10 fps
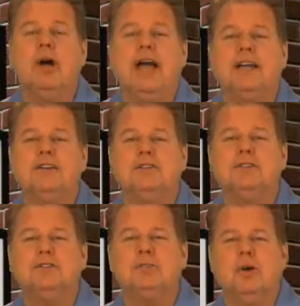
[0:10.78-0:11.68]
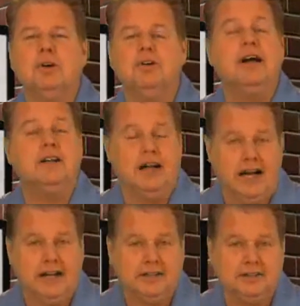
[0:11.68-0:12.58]
back into Tomorrow and
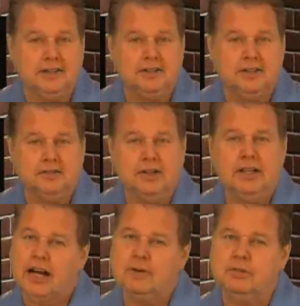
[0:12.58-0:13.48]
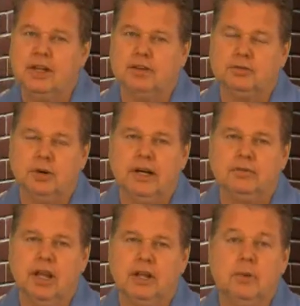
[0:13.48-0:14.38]
ITTV. I'm Dave
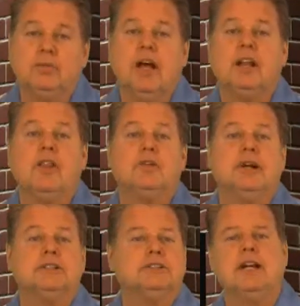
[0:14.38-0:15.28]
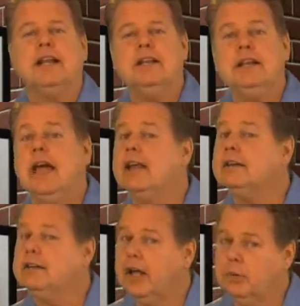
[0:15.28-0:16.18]
Graveline. We've got another exciting
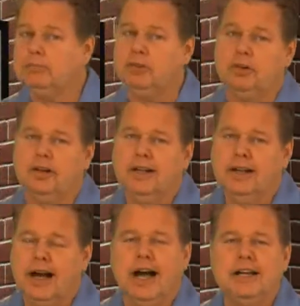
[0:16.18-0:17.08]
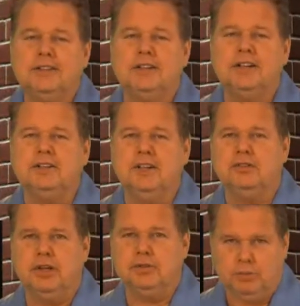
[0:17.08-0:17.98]
and helpful
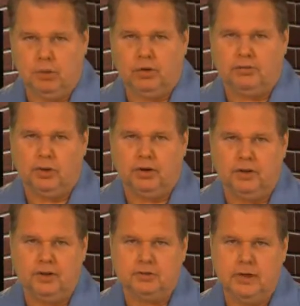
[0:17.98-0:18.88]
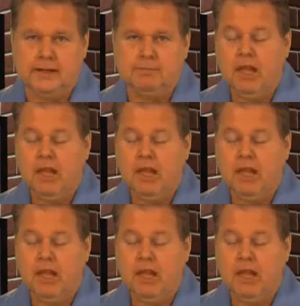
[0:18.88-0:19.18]
ITTV report for you this week.